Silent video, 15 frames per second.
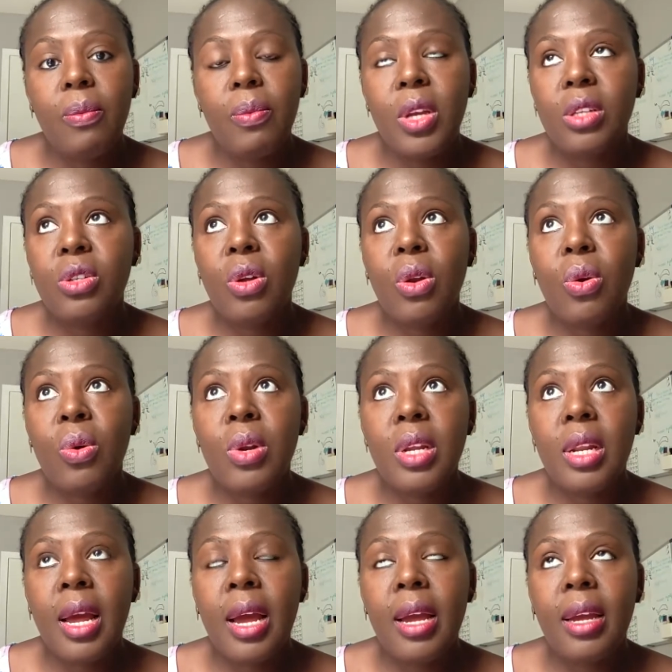it's not
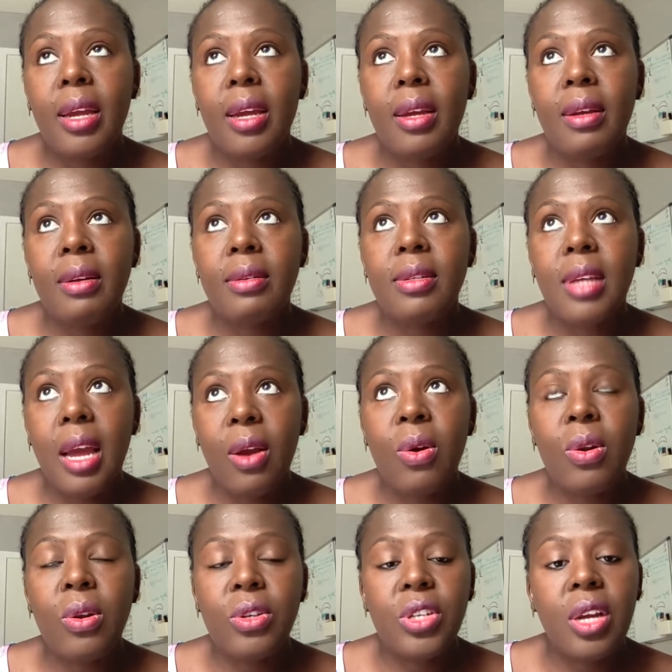only like
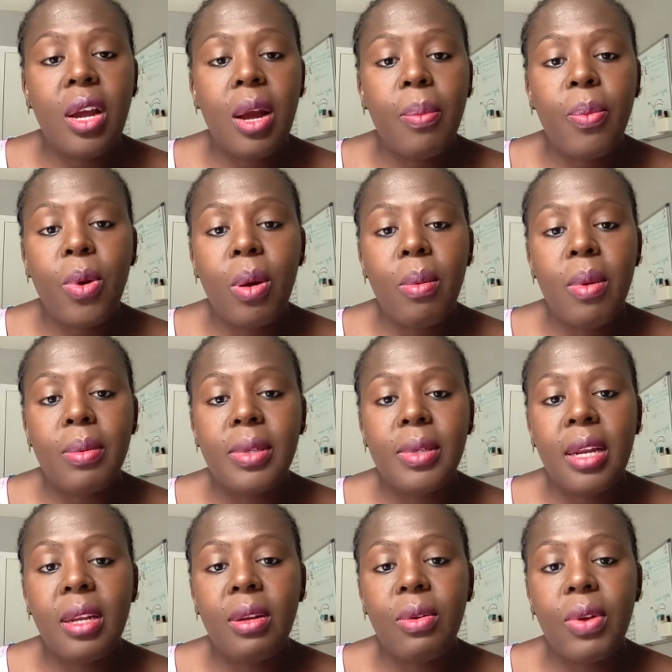psychological problems
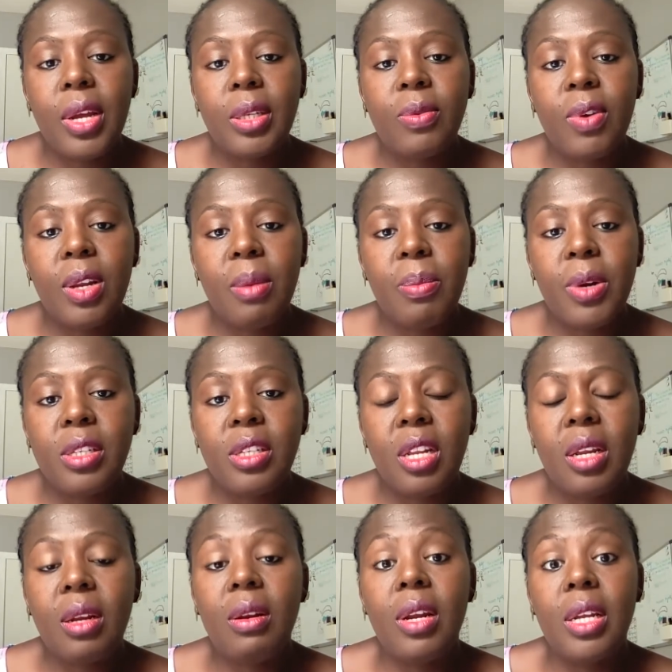that it creates for the
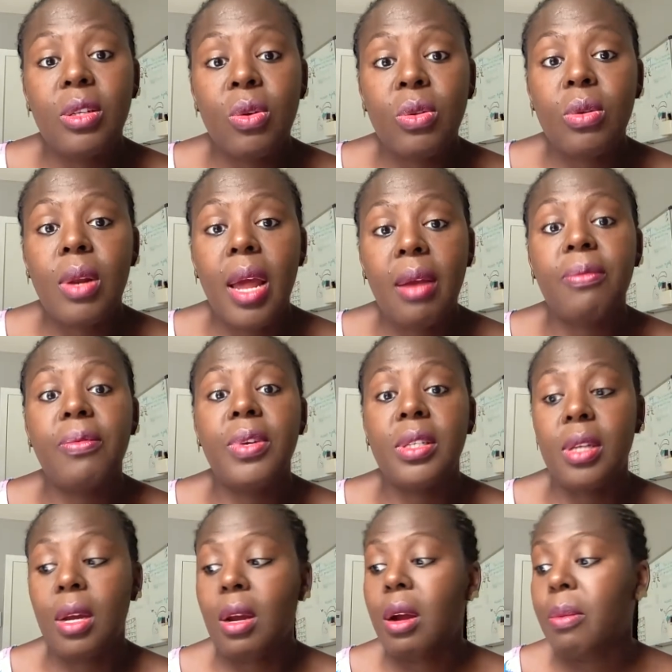person, it creates also like
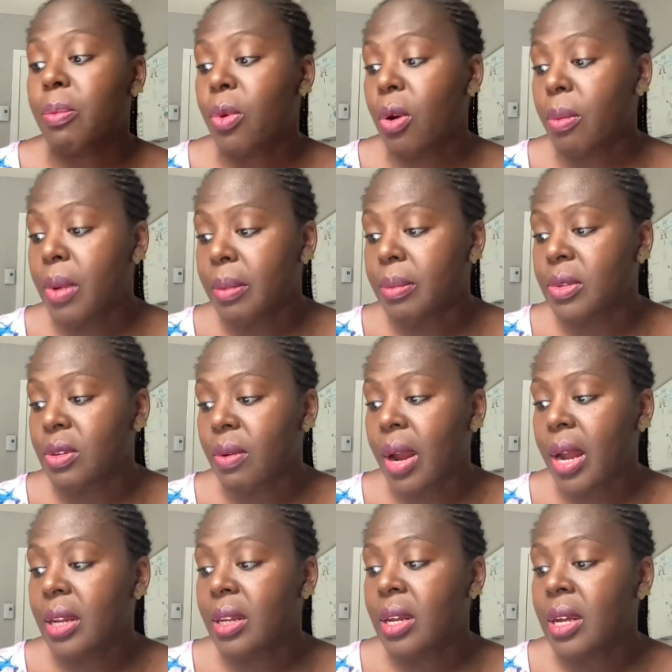physical problems,
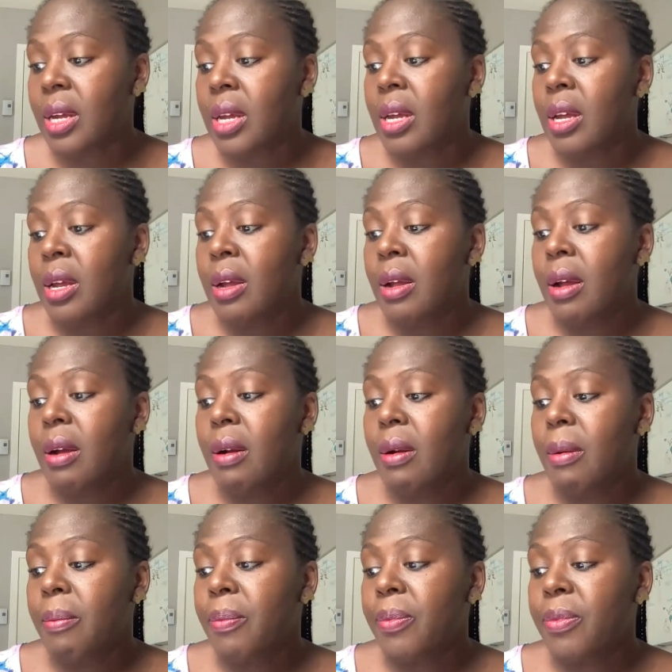right?
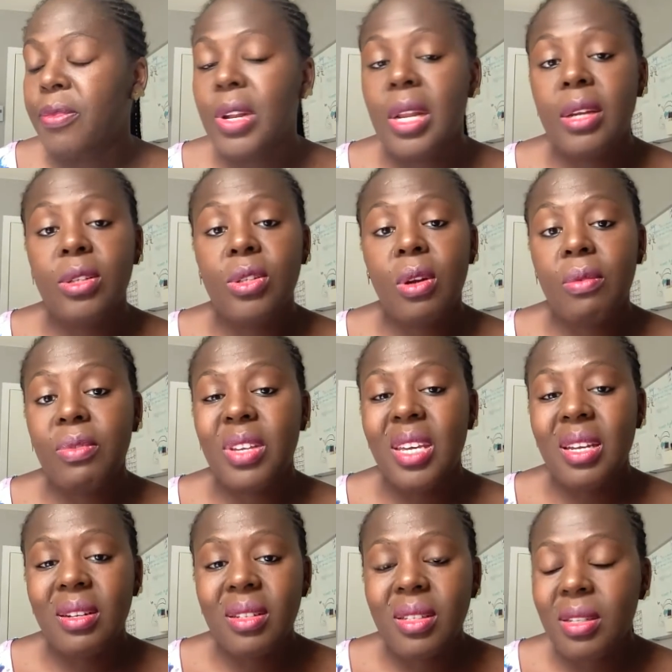Feelings of
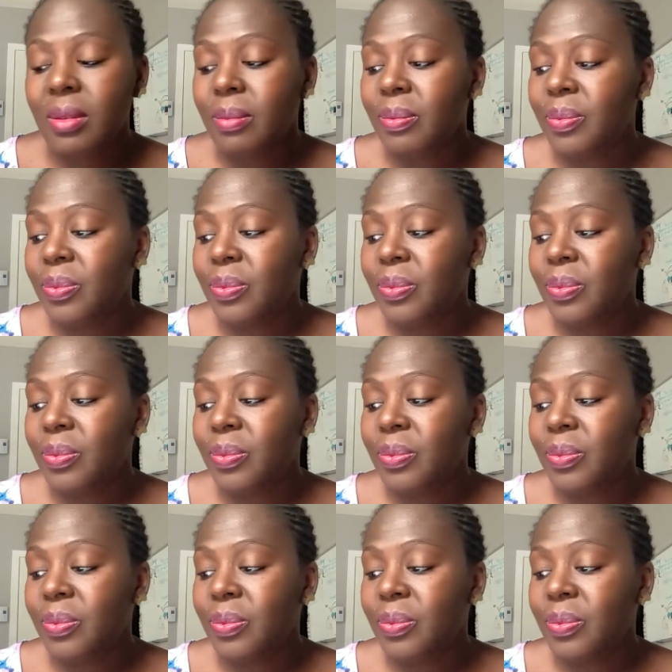guilt,